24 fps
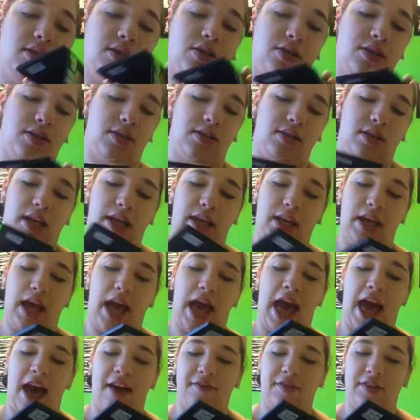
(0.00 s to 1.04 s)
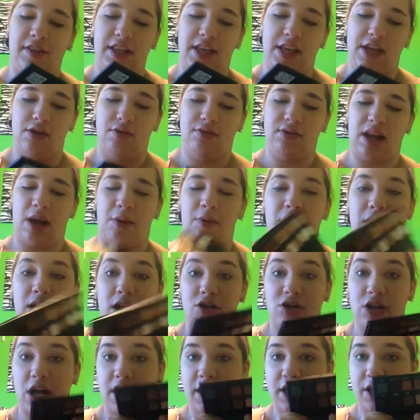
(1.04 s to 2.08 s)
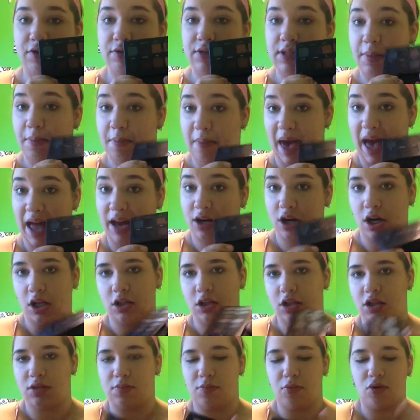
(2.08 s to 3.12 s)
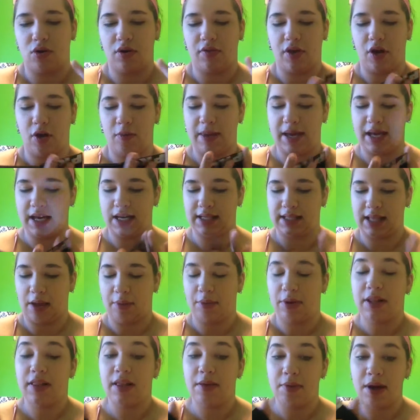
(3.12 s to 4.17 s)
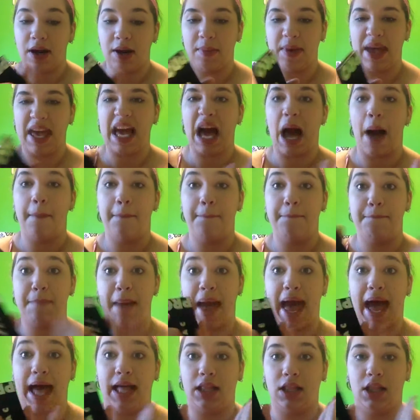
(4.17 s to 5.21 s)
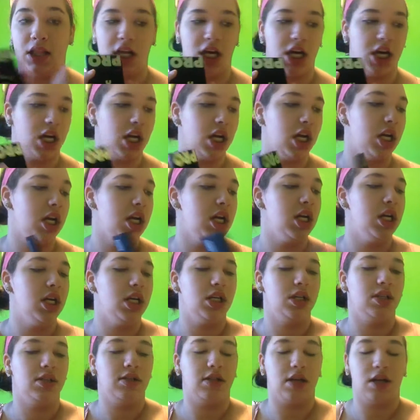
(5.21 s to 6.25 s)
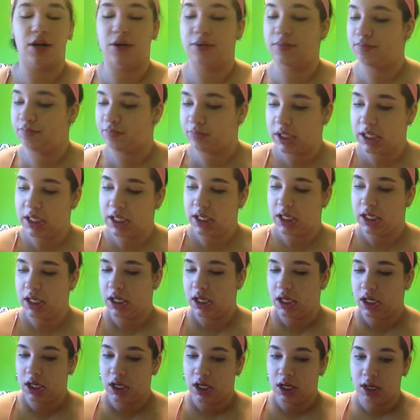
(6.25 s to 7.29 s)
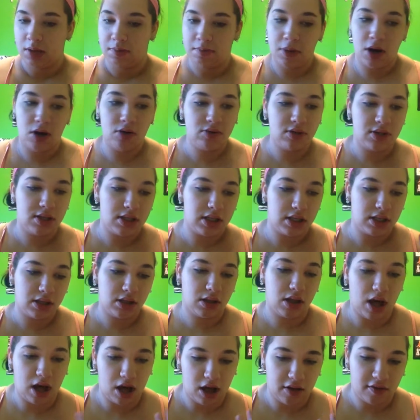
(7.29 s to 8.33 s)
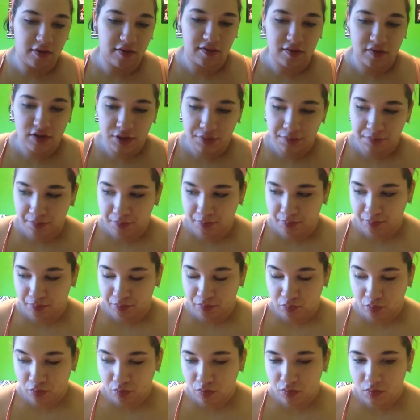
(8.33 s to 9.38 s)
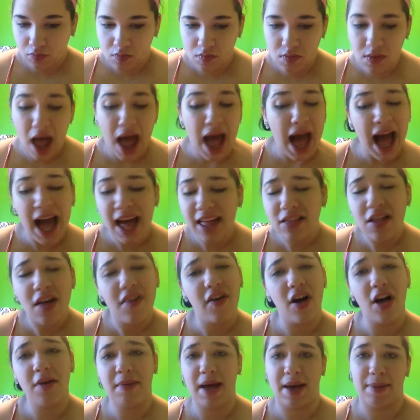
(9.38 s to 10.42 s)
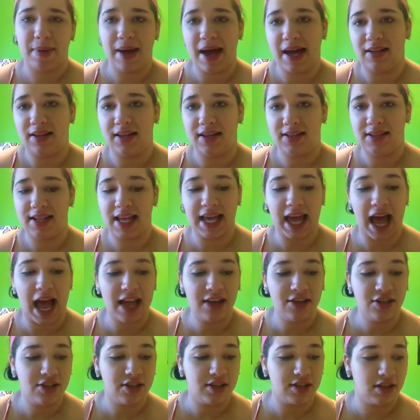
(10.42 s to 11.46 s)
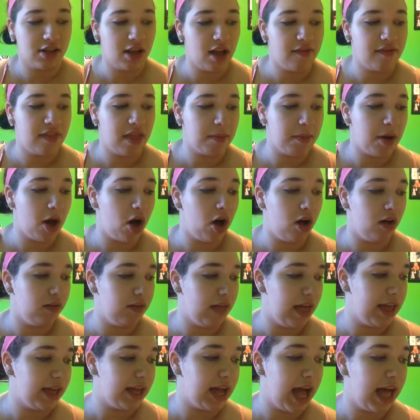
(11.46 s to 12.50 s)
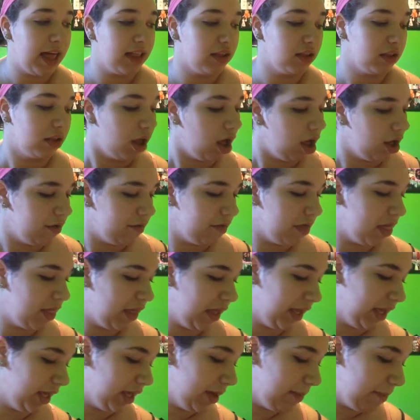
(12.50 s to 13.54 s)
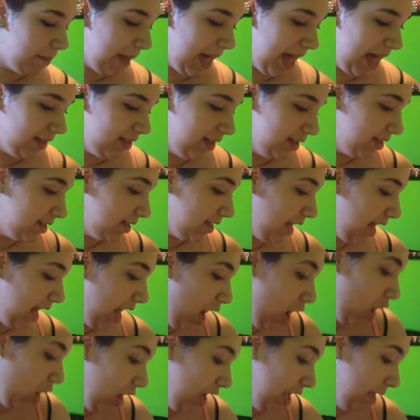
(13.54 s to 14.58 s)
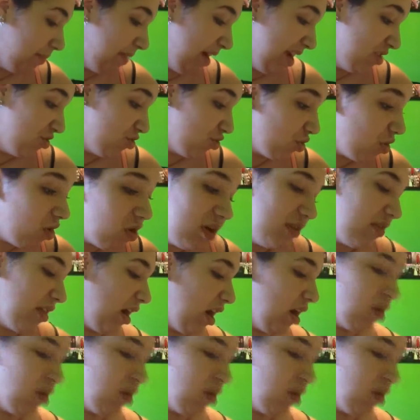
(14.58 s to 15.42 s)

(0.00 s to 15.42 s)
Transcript: just like heavily used. I want to try to use the matte colors more though, because I really want to make a matte look. So most loved. I love all my palettes. Like, I just love them all. Like, I love like palettes that are in my drawer that I